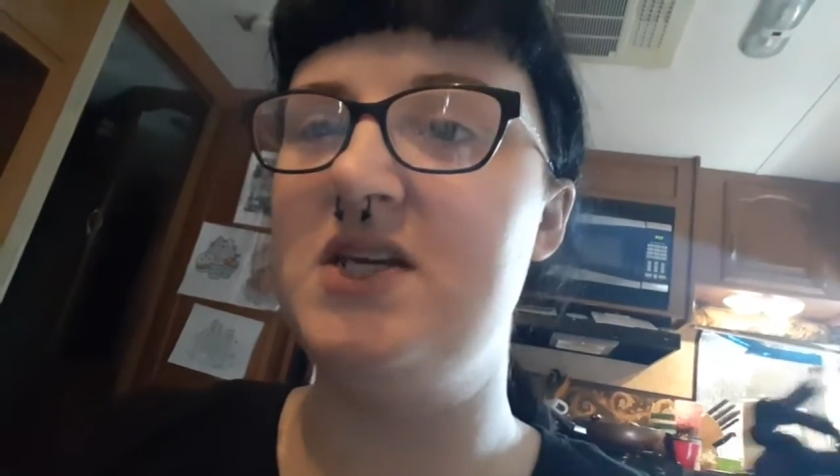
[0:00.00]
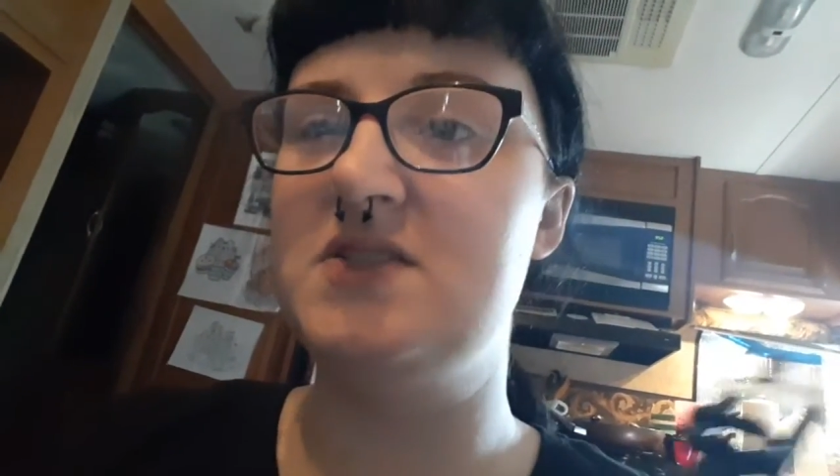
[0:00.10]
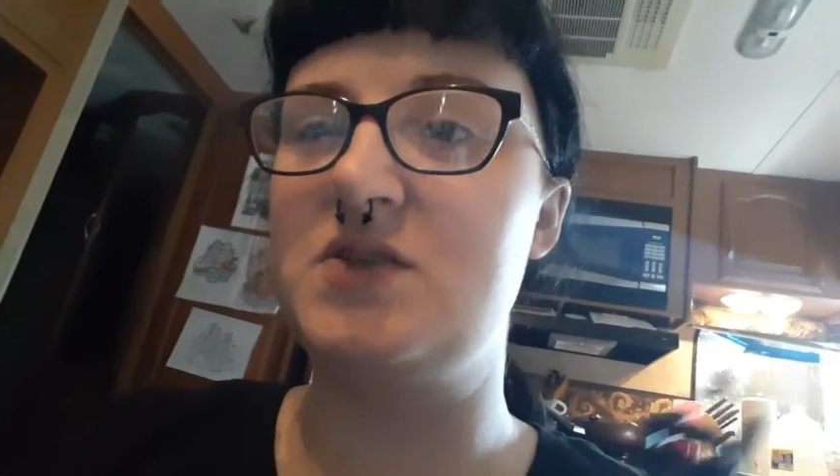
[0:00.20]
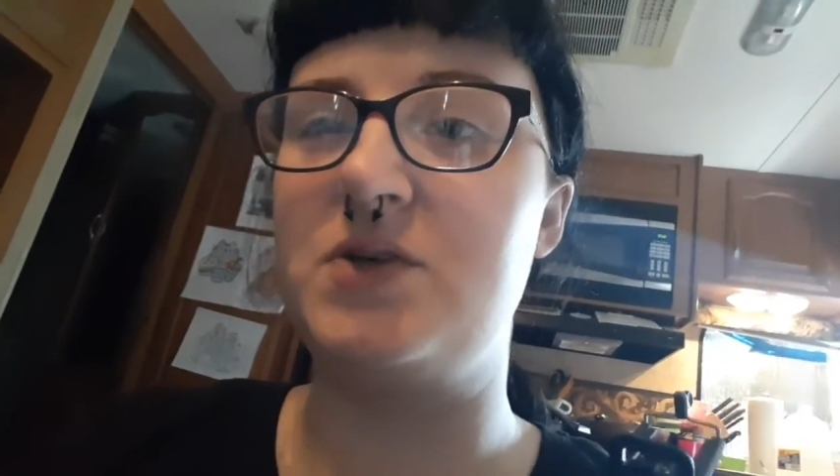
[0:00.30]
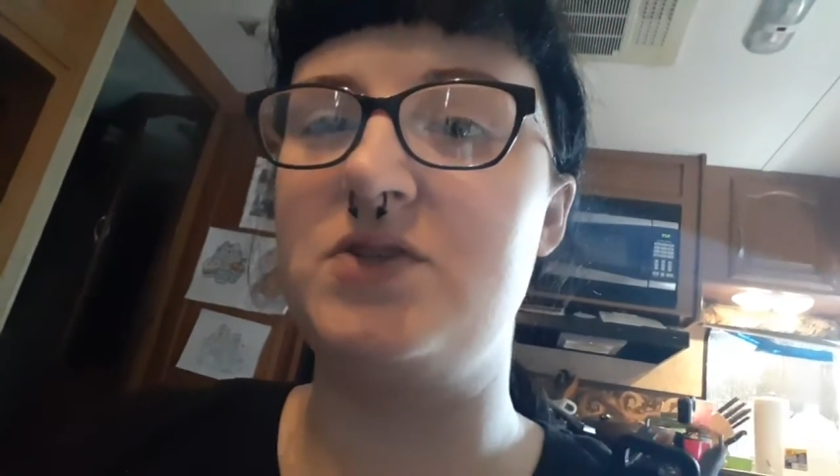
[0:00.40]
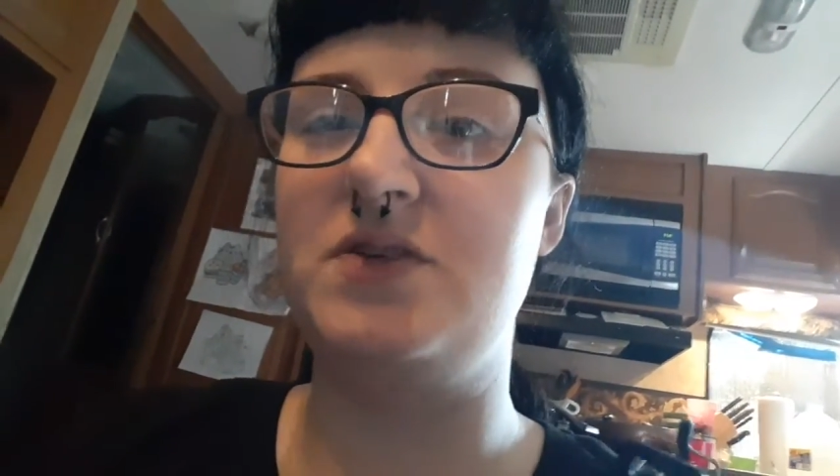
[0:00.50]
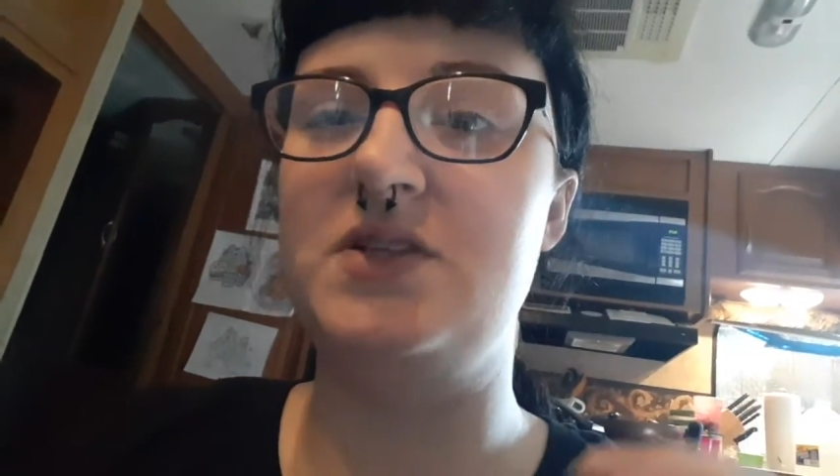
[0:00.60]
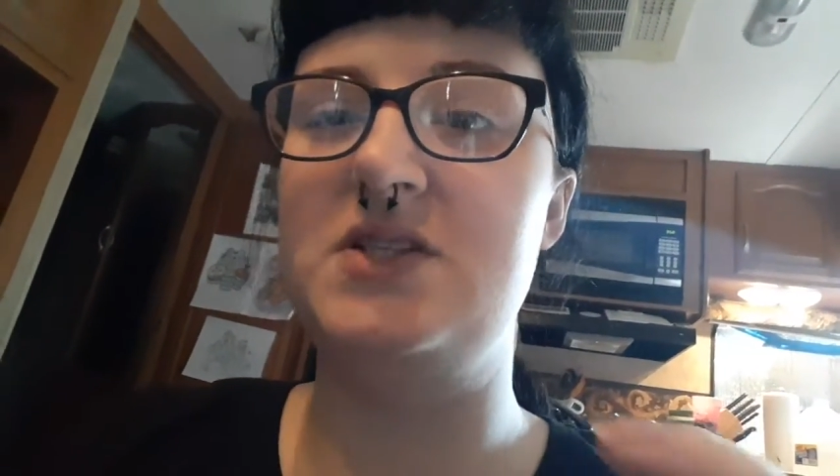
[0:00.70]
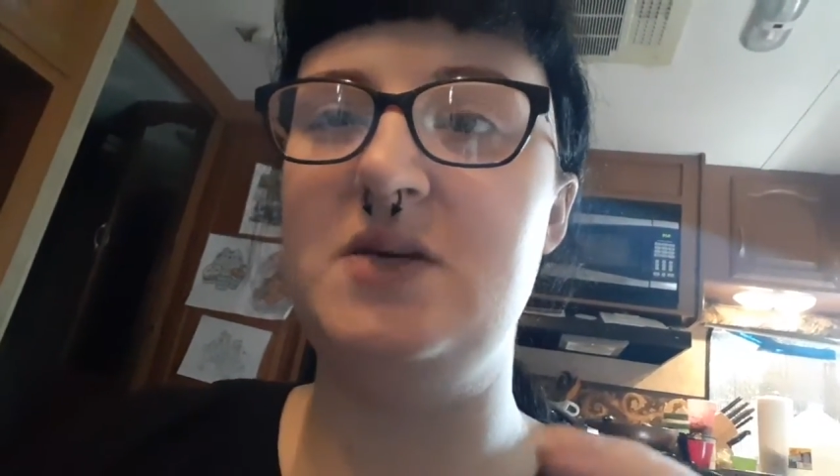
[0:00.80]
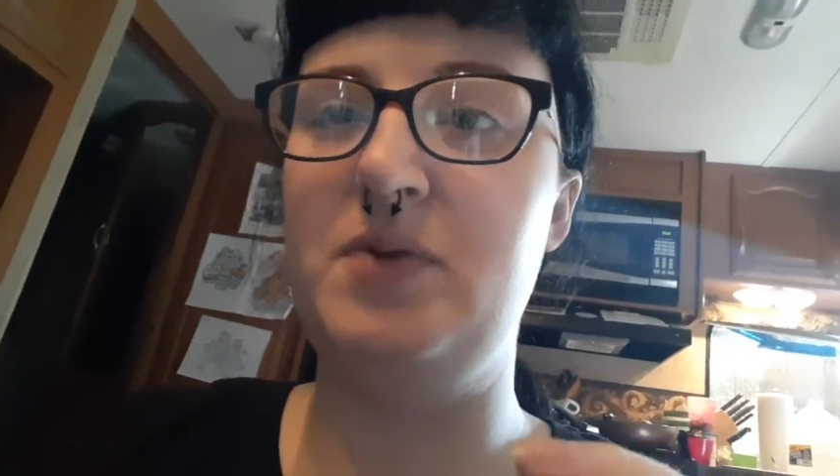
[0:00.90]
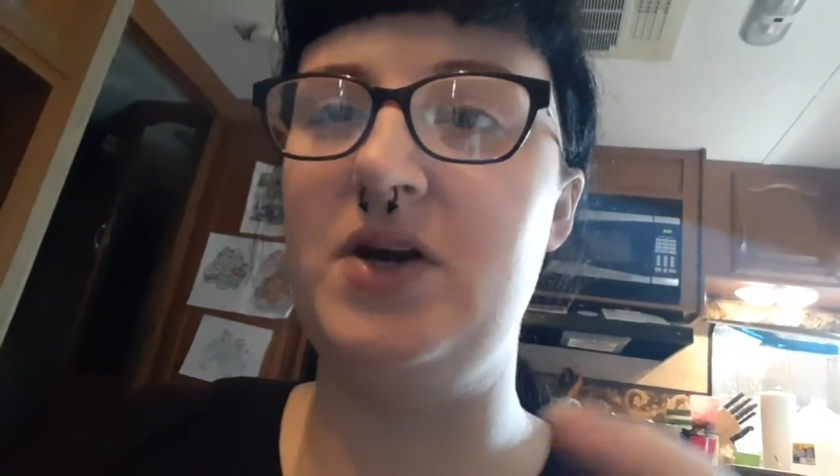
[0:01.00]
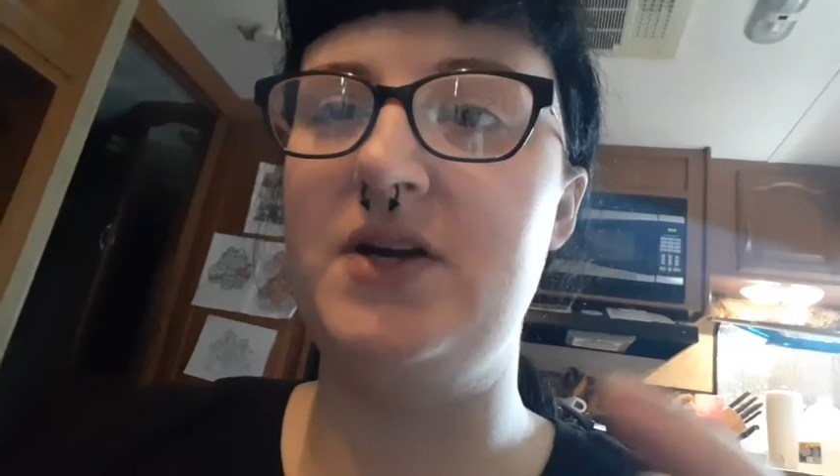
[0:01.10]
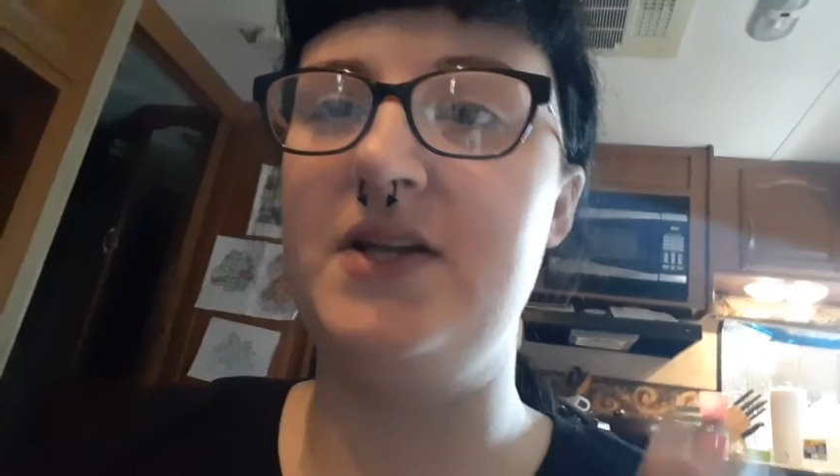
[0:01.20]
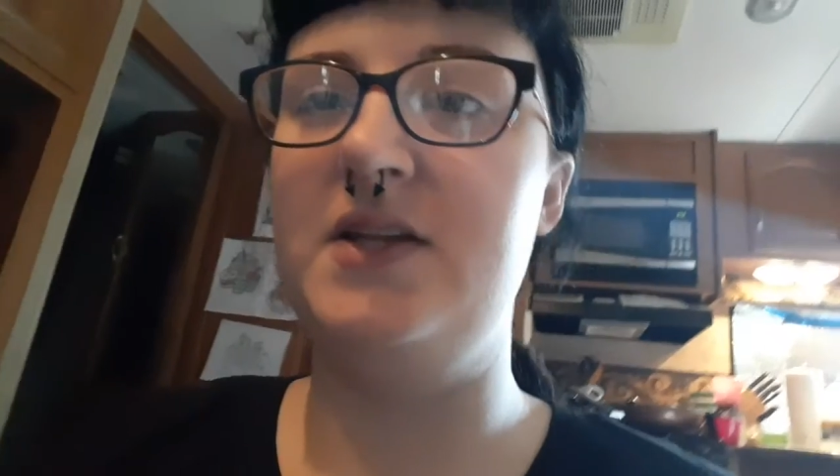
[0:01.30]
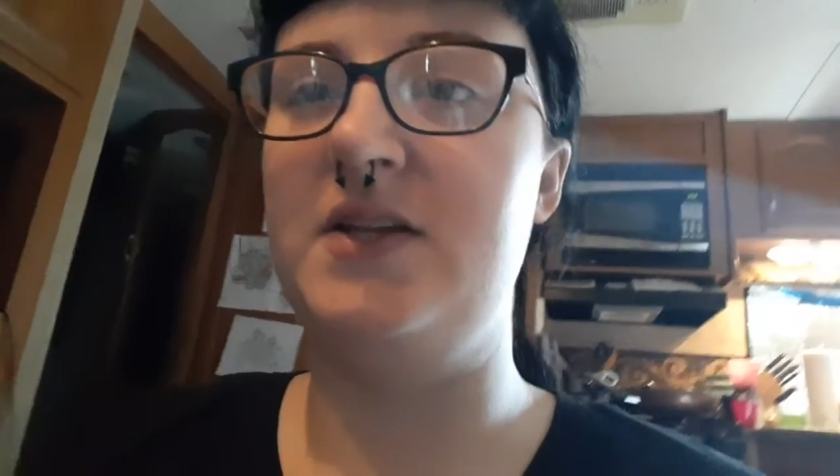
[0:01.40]
so we're doing a tea
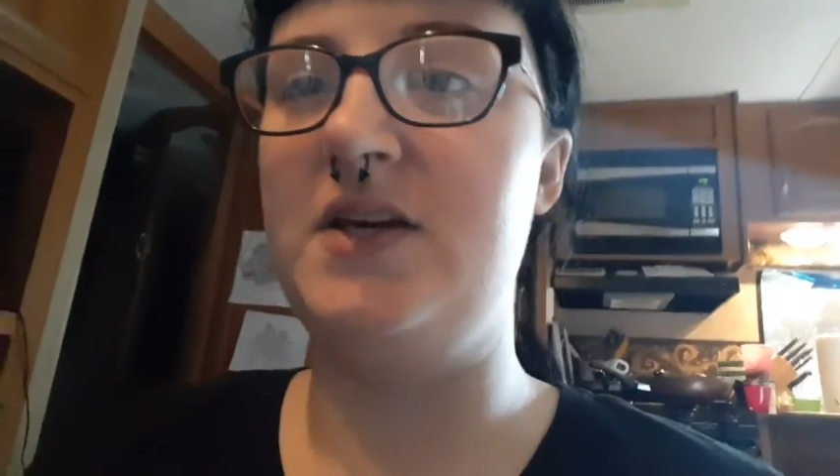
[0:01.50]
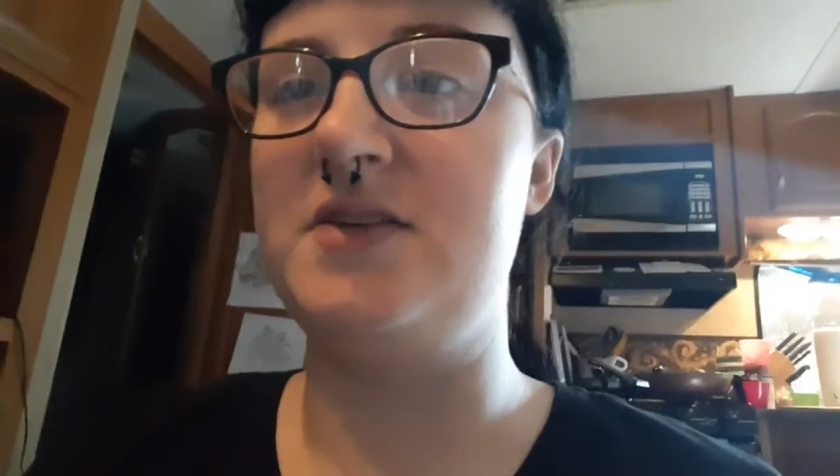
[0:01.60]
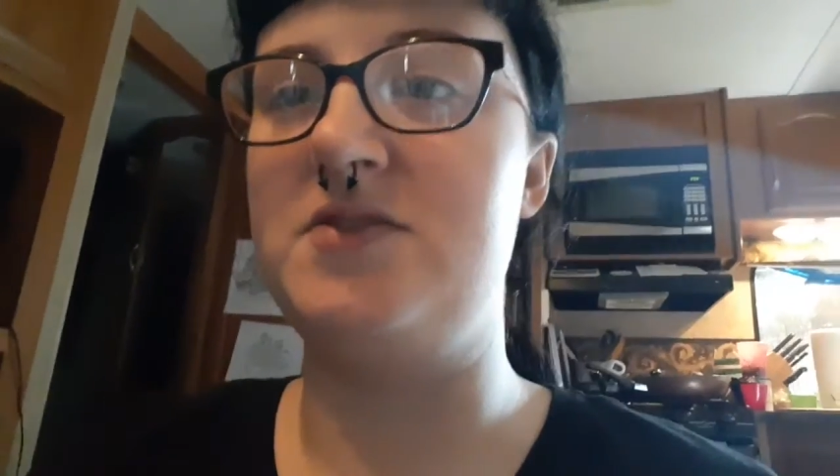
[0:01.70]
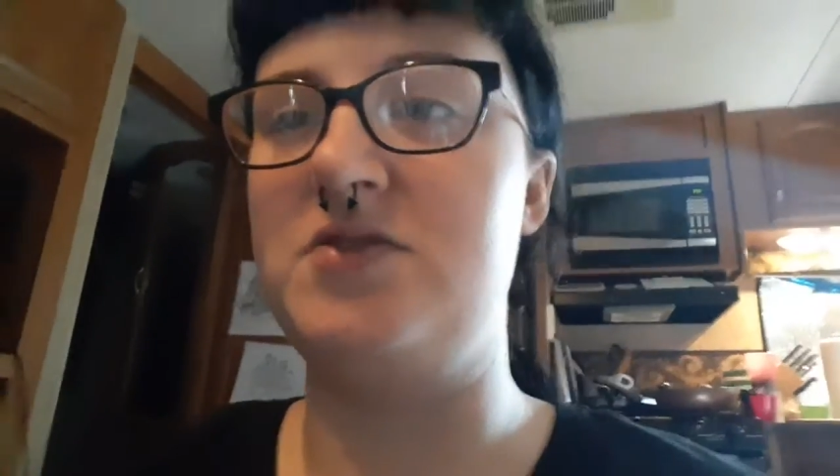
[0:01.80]
party. Lily has her